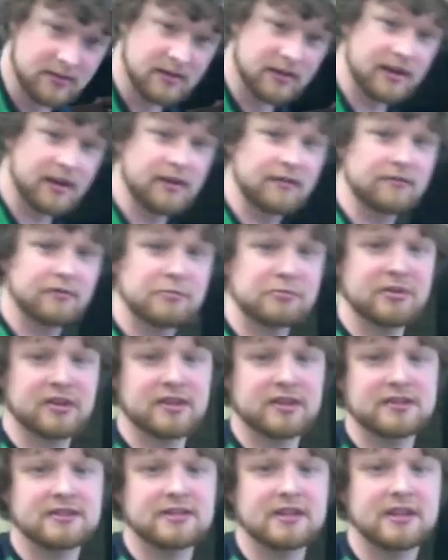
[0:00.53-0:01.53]
Hey
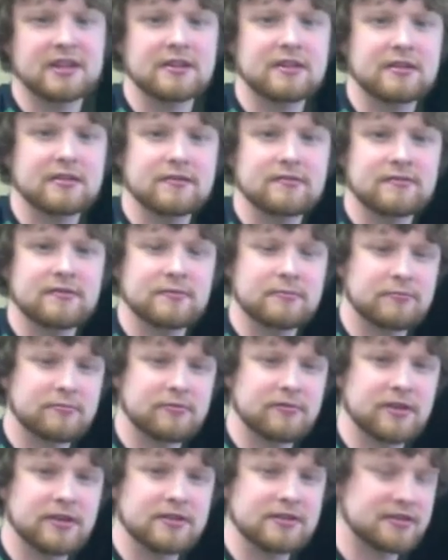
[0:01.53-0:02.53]
everybody, Zach here from
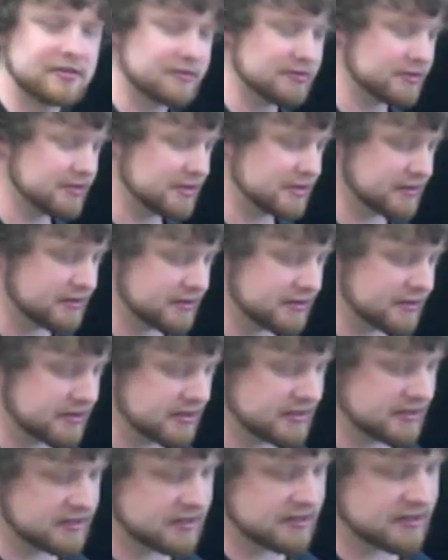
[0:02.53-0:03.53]
Fret Zero Guitar
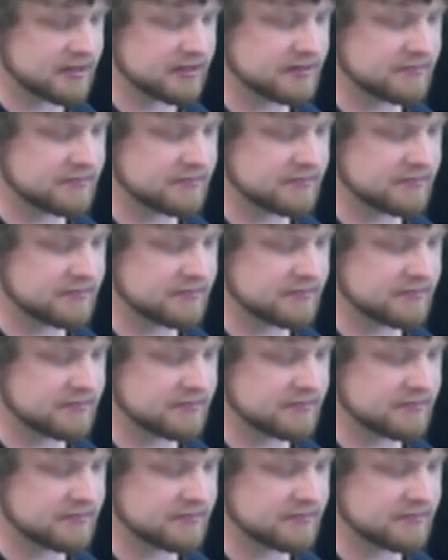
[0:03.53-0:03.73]
again.